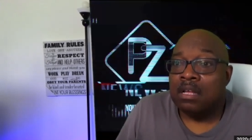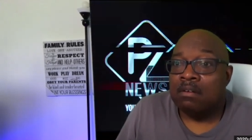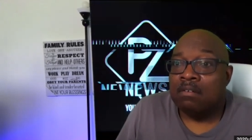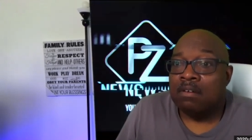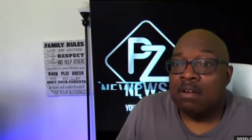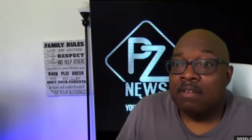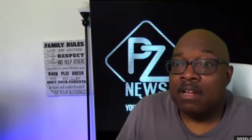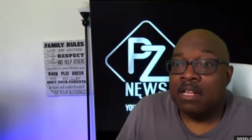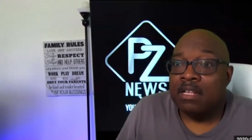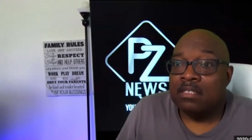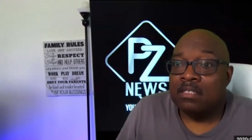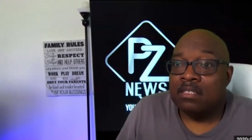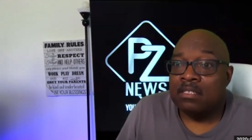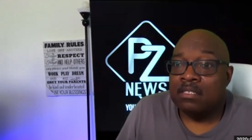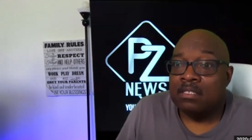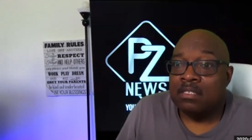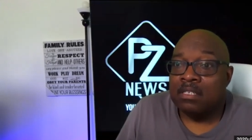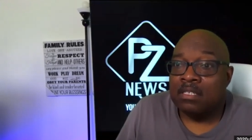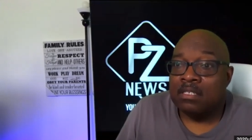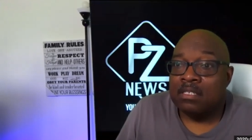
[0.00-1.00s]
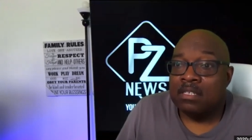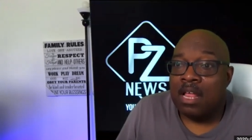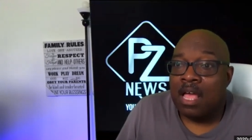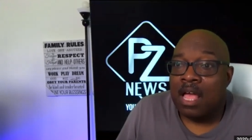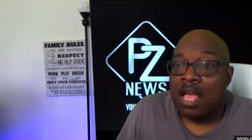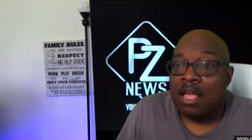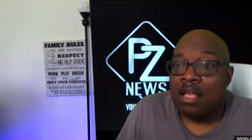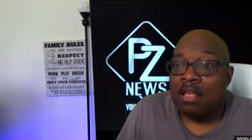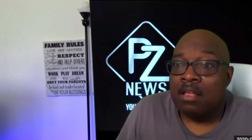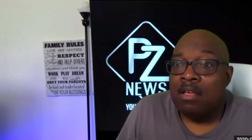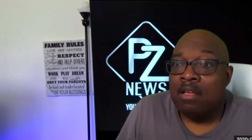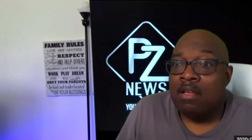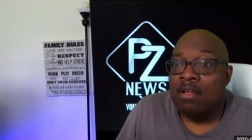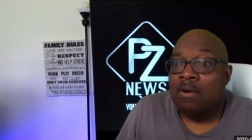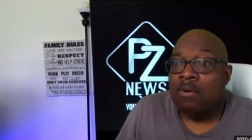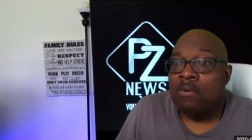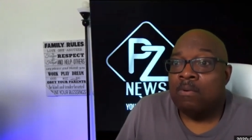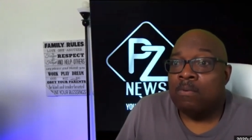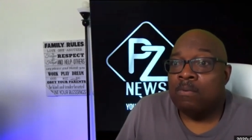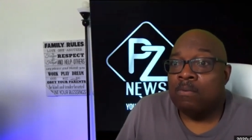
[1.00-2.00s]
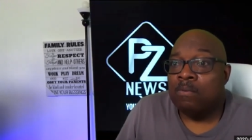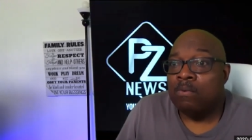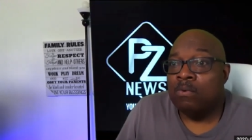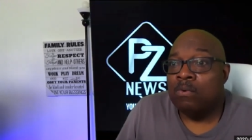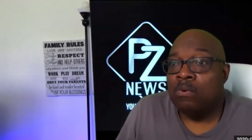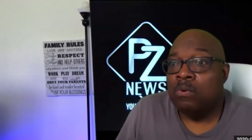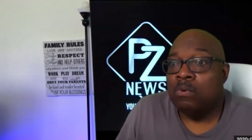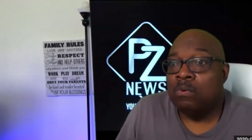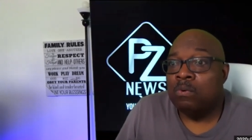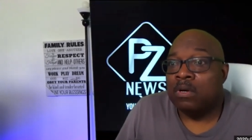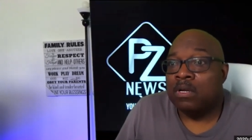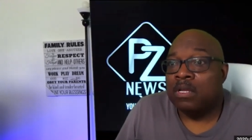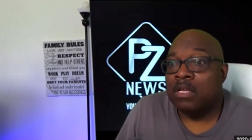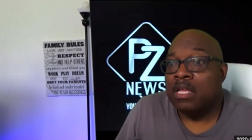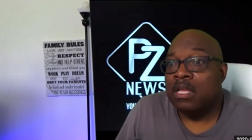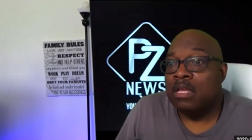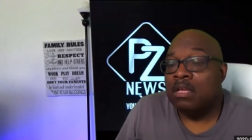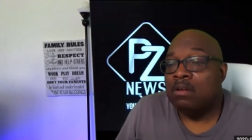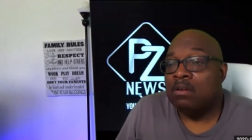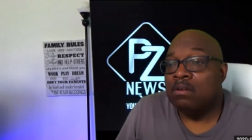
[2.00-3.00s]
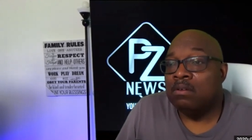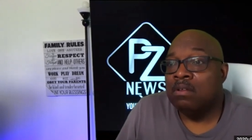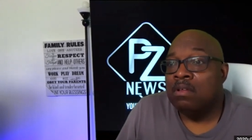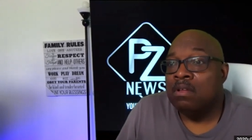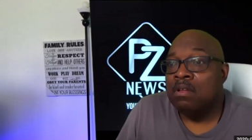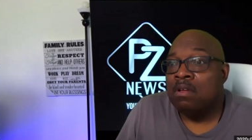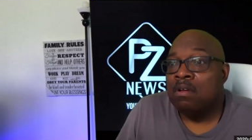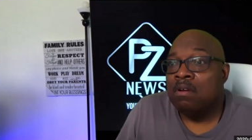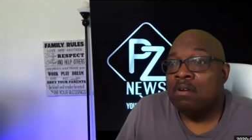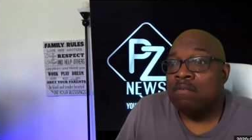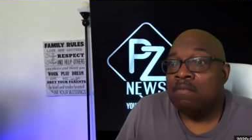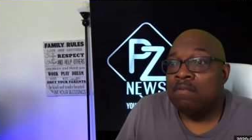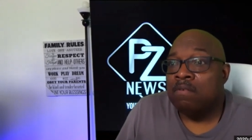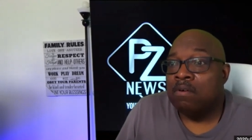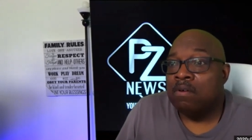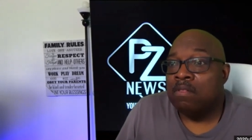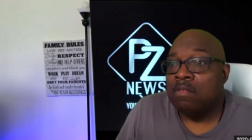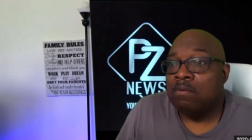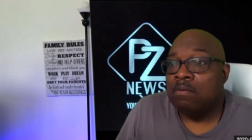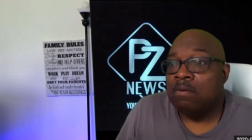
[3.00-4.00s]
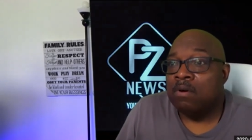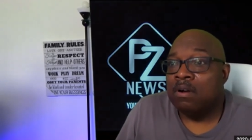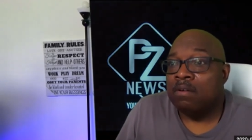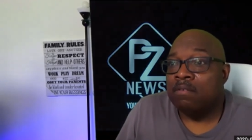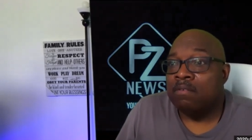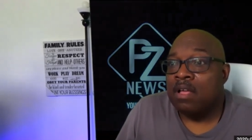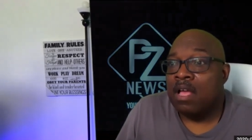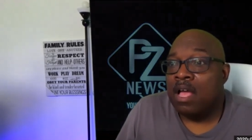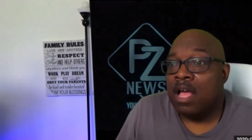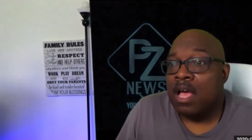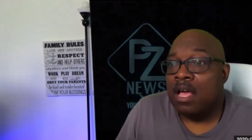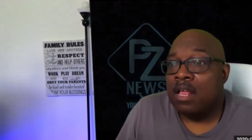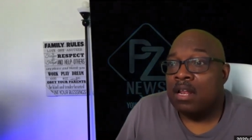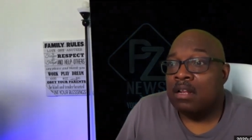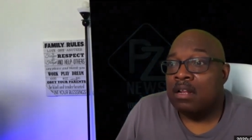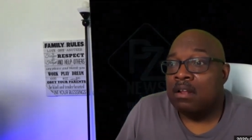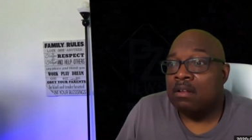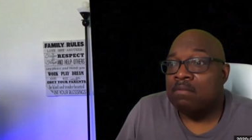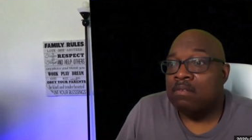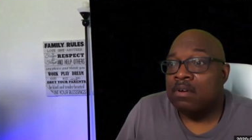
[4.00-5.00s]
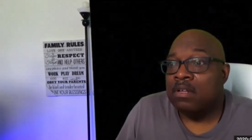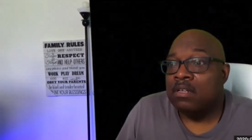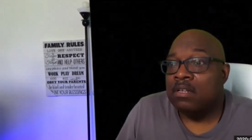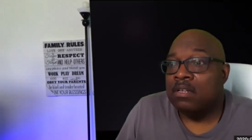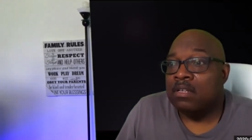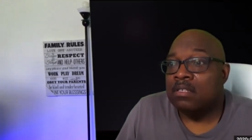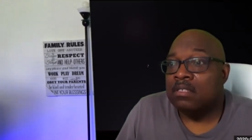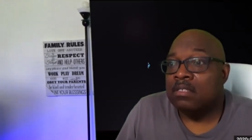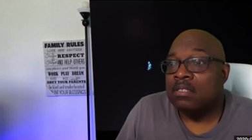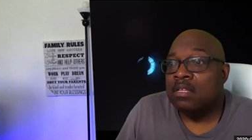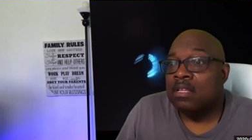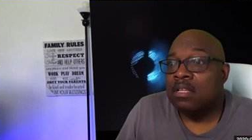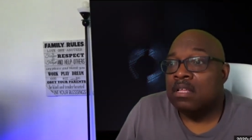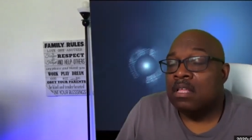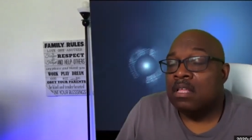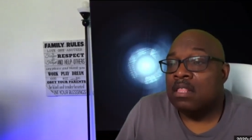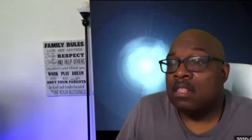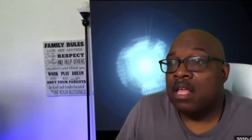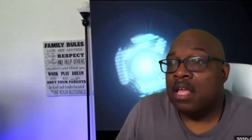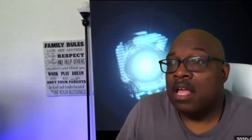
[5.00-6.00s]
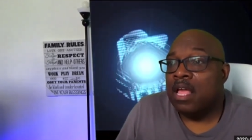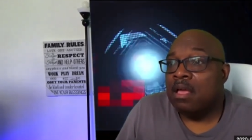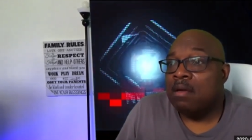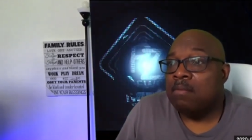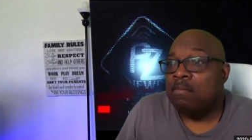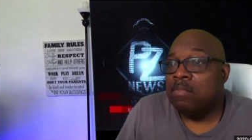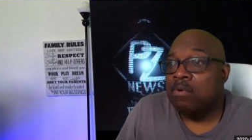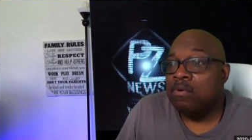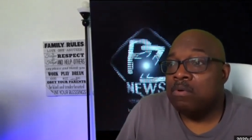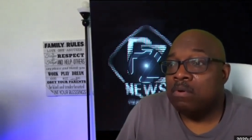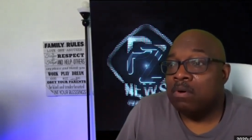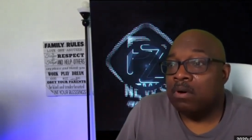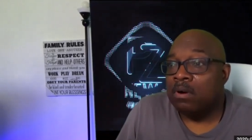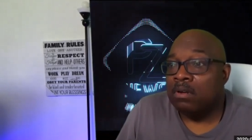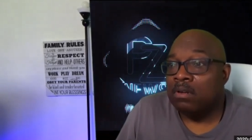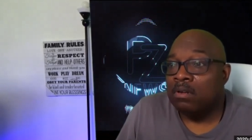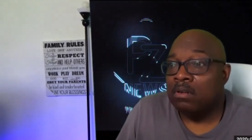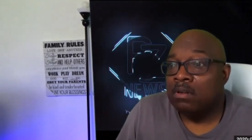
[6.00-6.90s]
Revelation 6 9 who were killed for the word of God and the witness they had bore